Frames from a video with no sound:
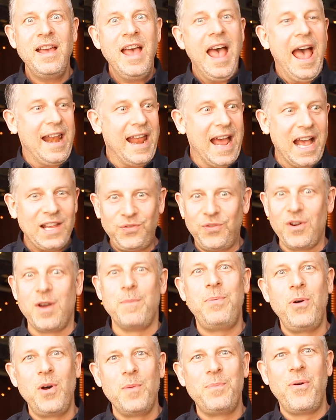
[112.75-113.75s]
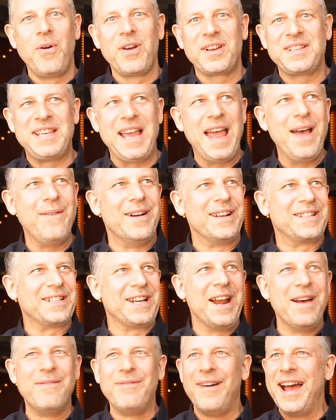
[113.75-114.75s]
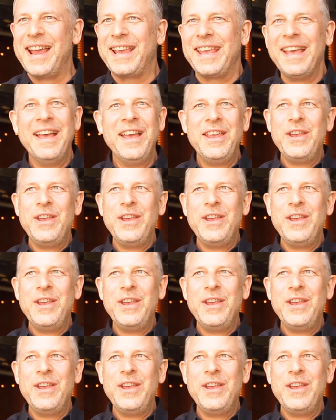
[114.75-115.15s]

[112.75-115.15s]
and asks for a pulled pork sandwich, and I'm like,